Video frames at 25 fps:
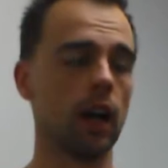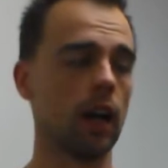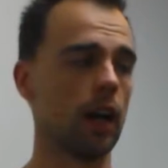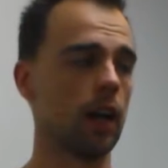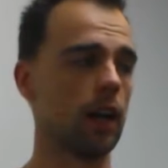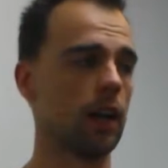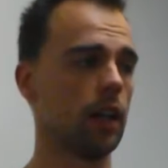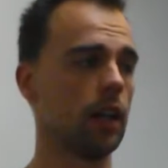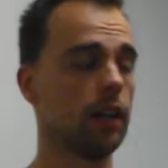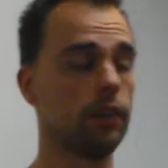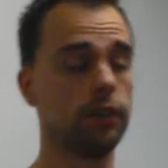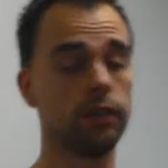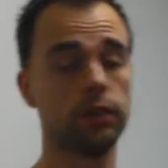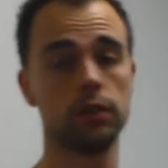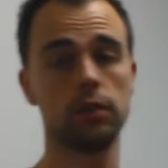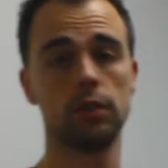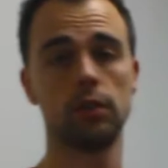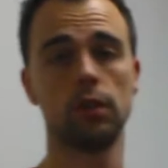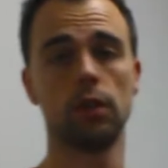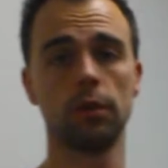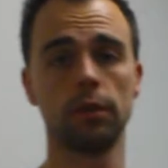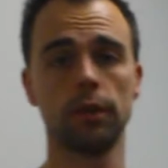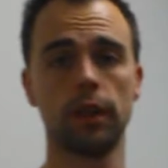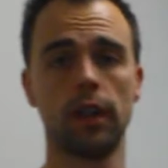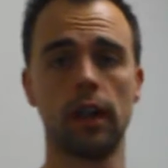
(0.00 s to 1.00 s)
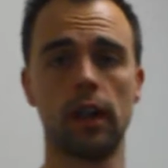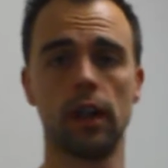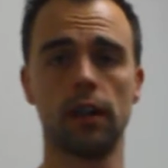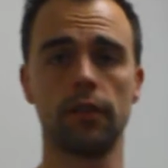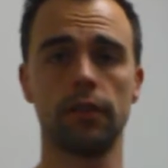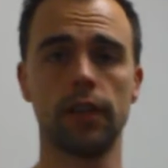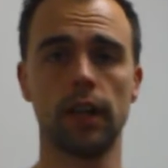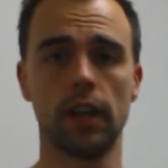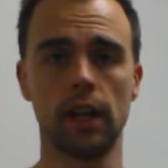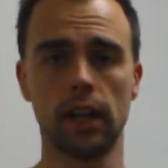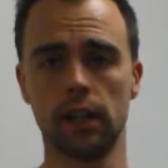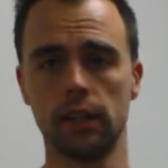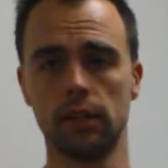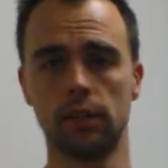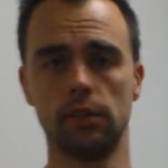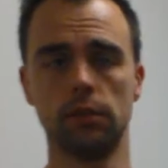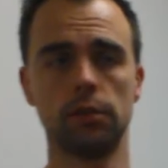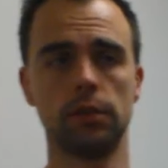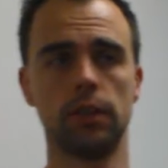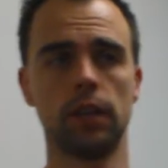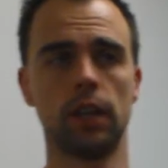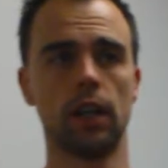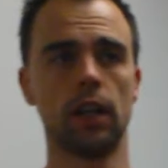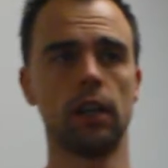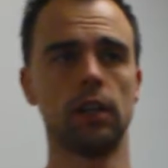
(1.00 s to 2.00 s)
If you don't have that,
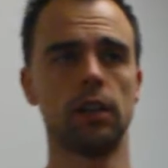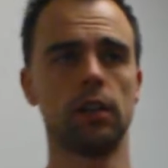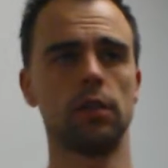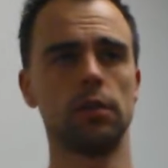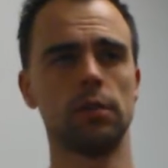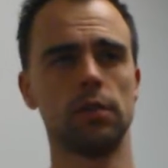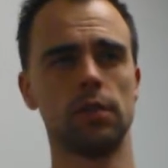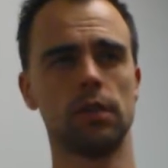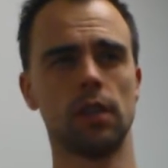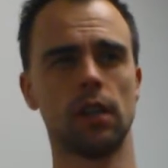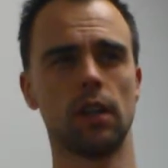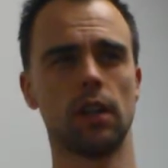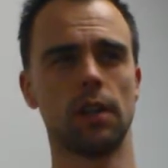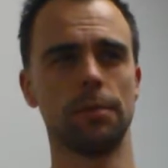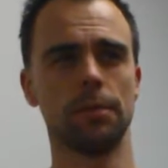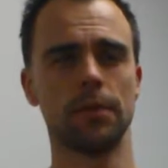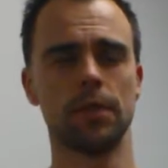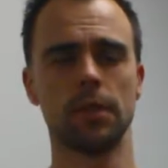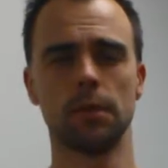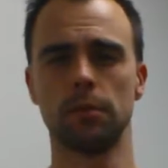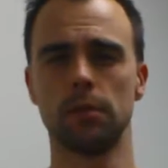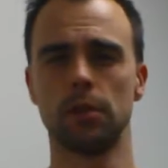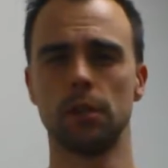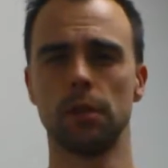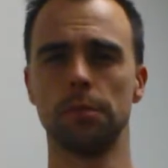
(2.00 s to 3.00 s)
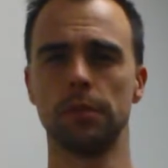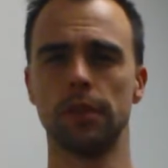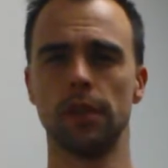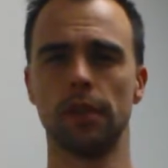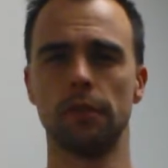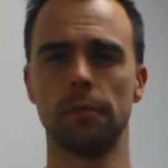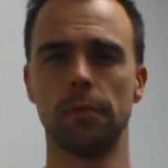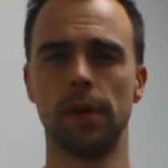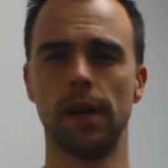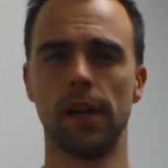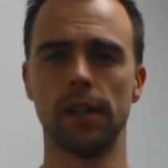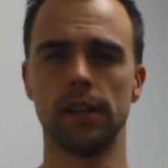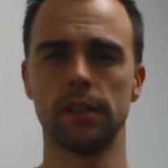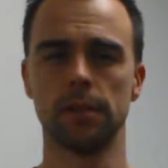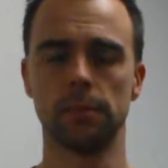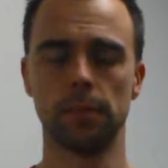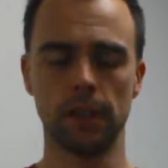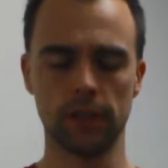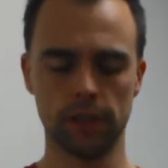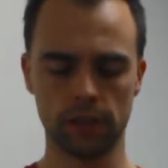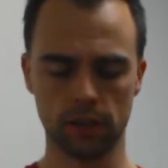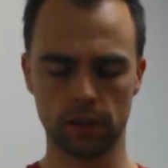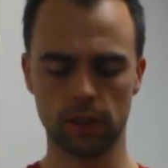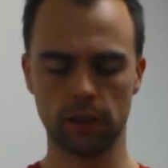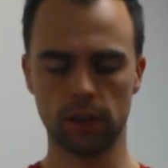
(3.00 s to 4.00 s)
you can use some gyms have bands.
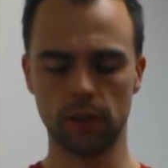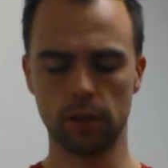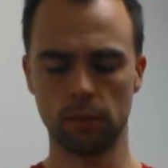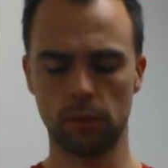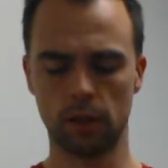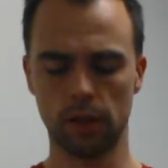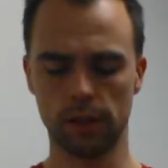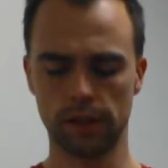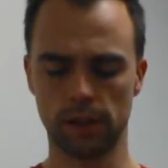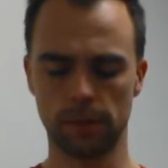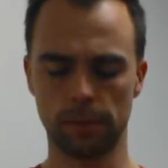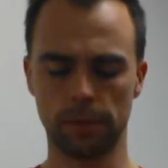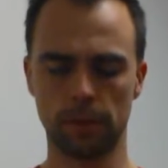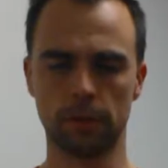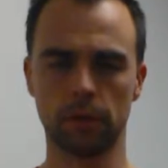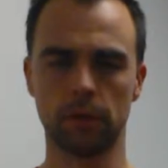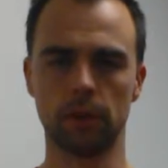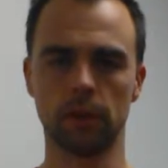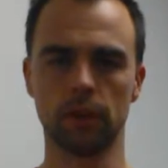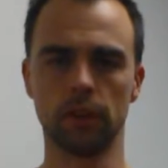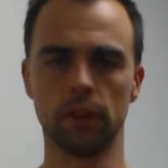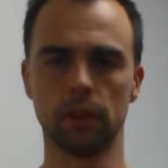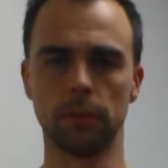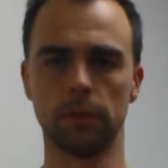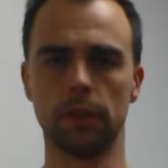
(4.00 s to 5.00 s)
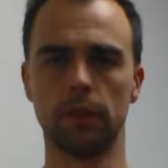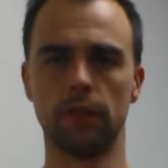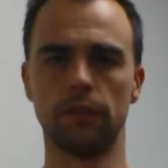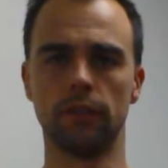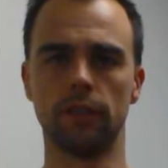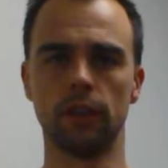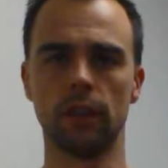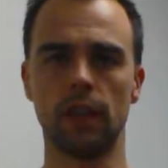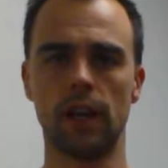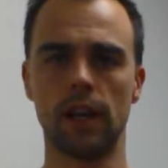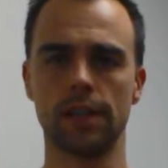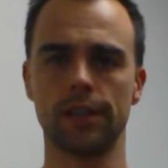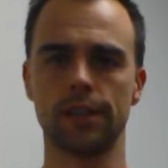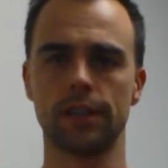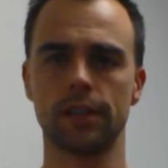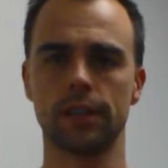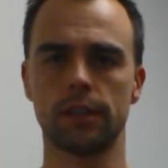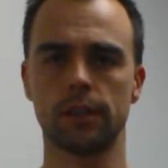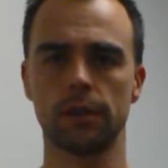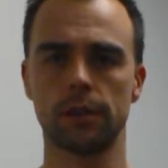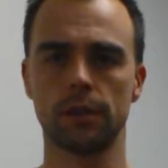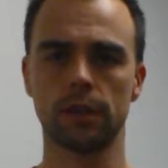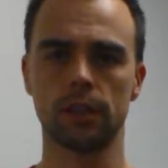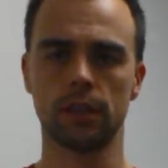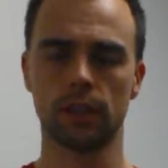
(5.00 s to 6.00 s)
Basically, you want something with a little bit of
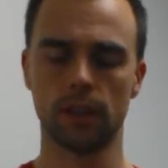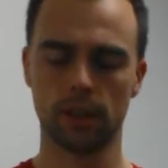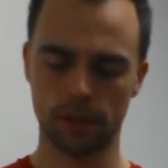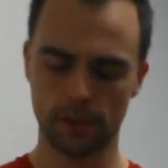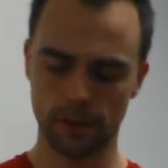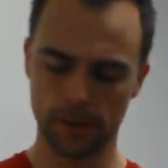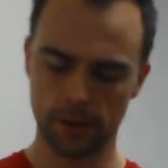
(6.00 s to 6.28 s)
elastic to it.